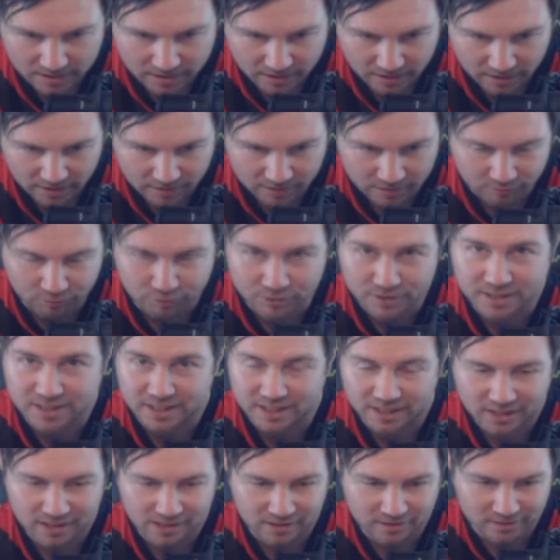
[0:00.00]
and
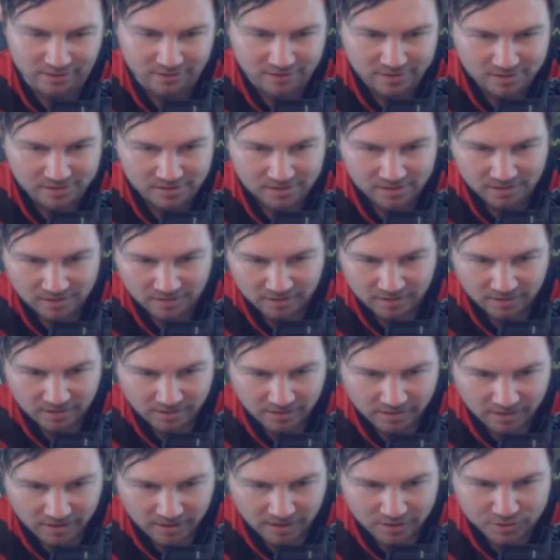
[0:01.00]
ridiculous.
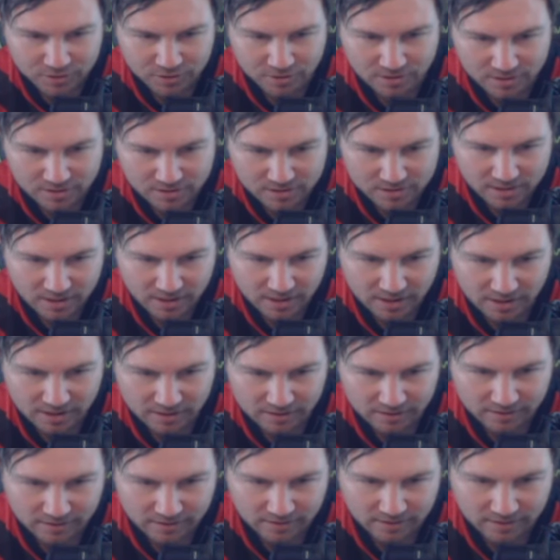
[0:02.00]
As you can
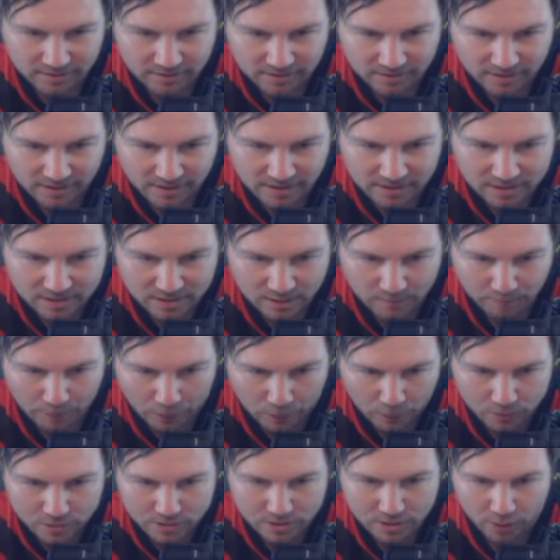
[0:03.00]
see, there's a
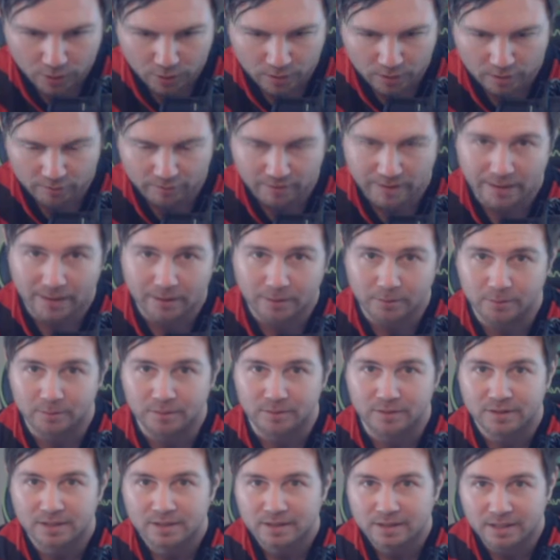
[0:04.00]
post going
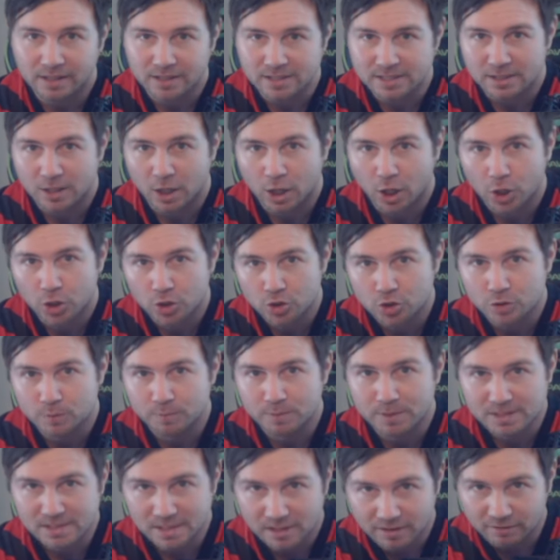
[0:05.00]
around that is
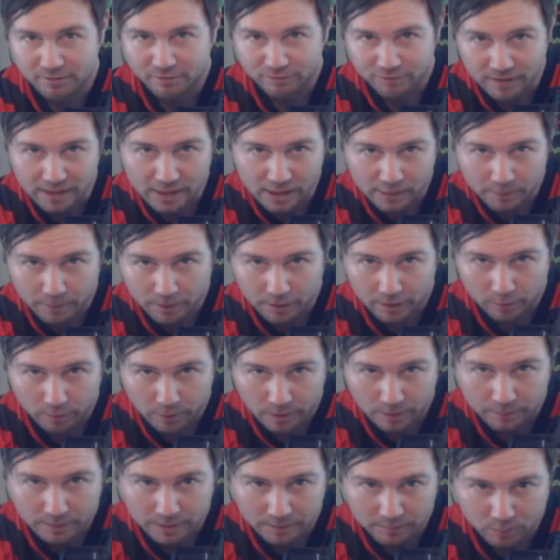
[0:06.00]
100% fake, by the
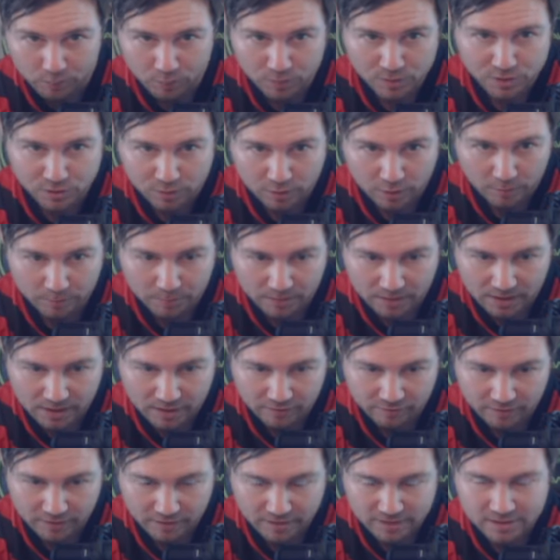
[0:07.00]
way, people. Do not
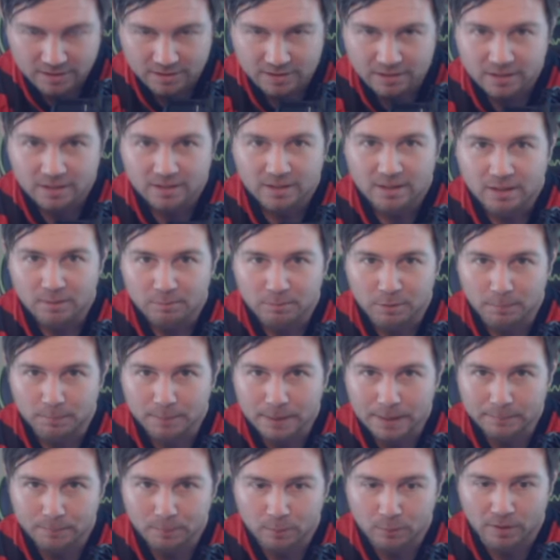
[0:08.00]
believe it. But
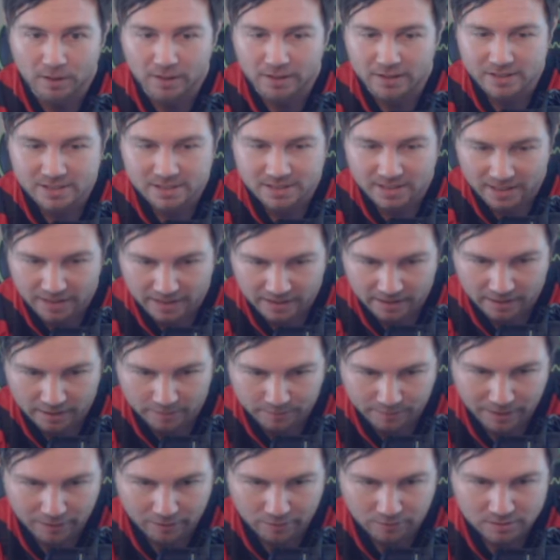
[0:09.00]
people are saying
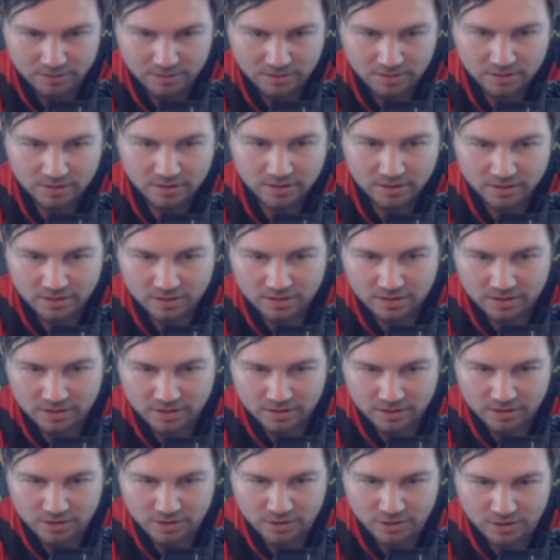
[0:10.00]
about
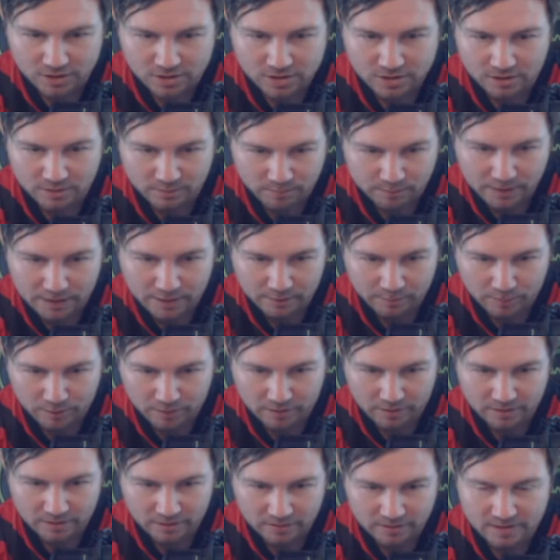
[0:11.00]
Justin
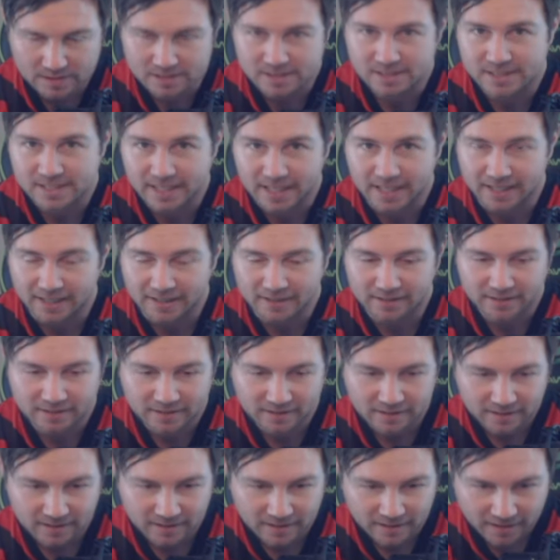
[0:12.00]
Bieber is dead
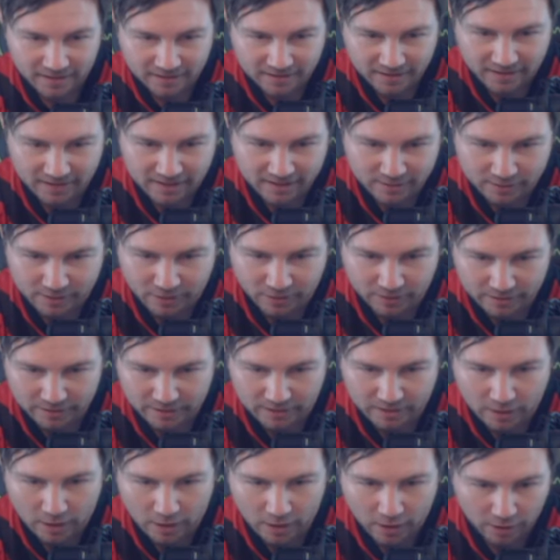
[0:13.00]
and that he got in a
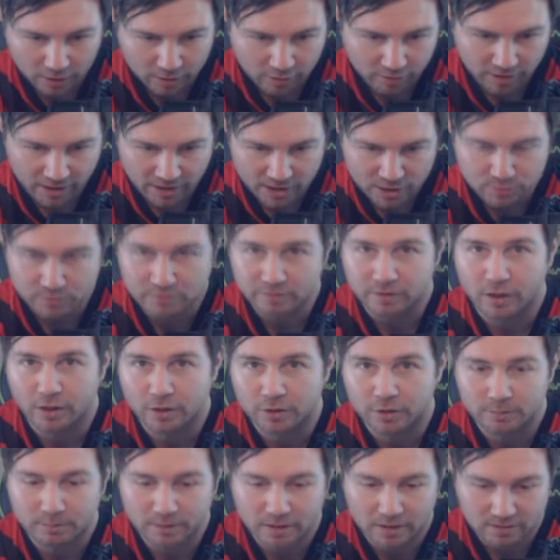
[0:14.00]
car crash with
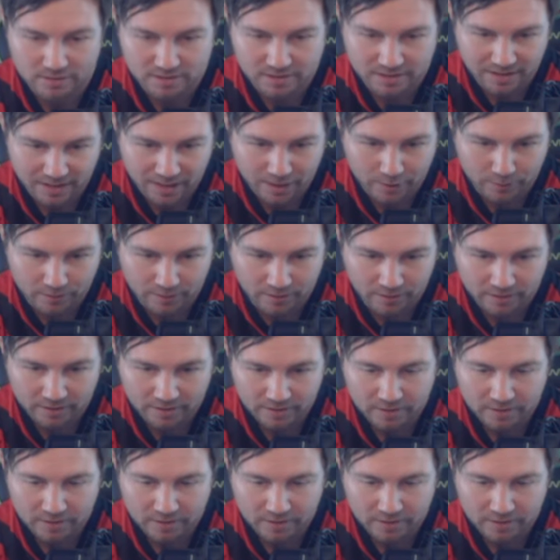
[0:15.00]
100 miles an hour,